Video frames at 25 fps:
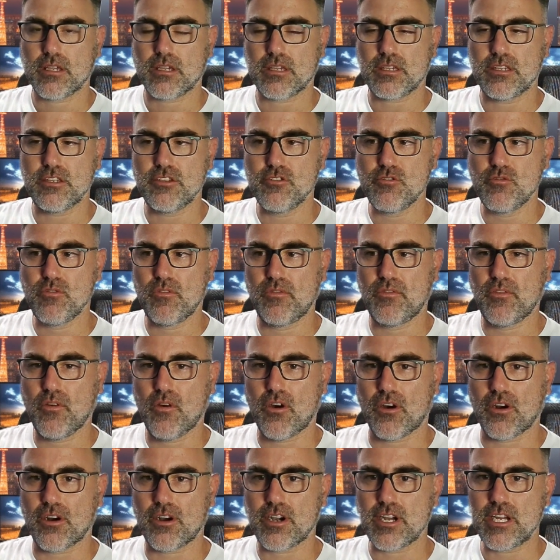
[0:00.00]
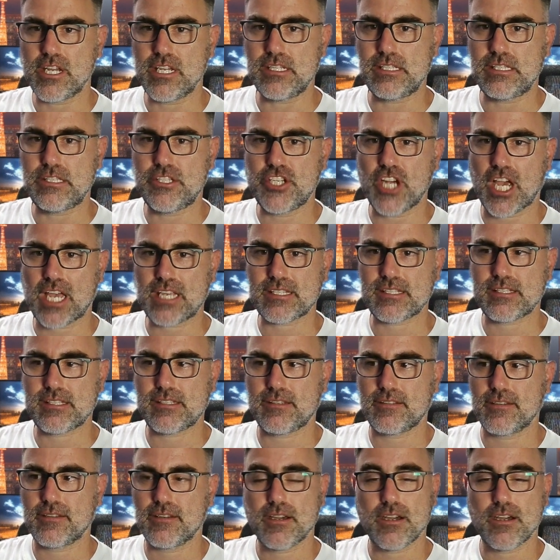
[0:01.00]
Q4 is
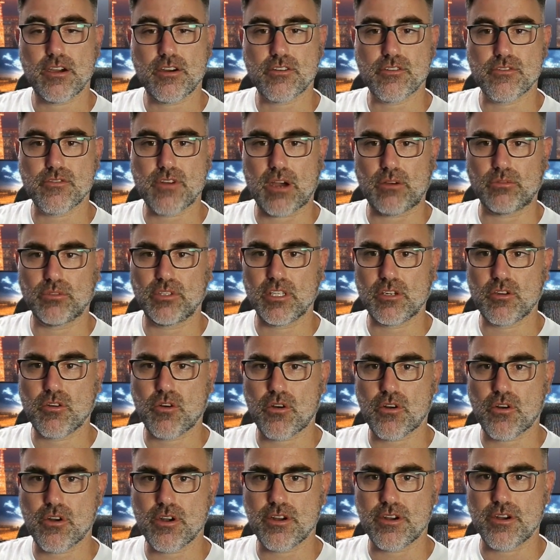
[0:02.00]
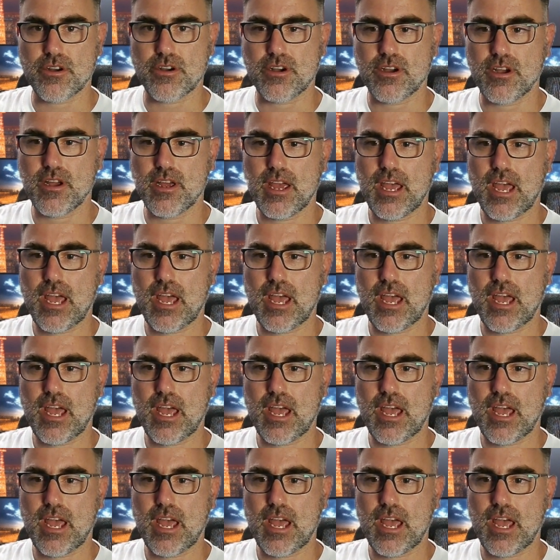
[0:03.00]
just around the corner.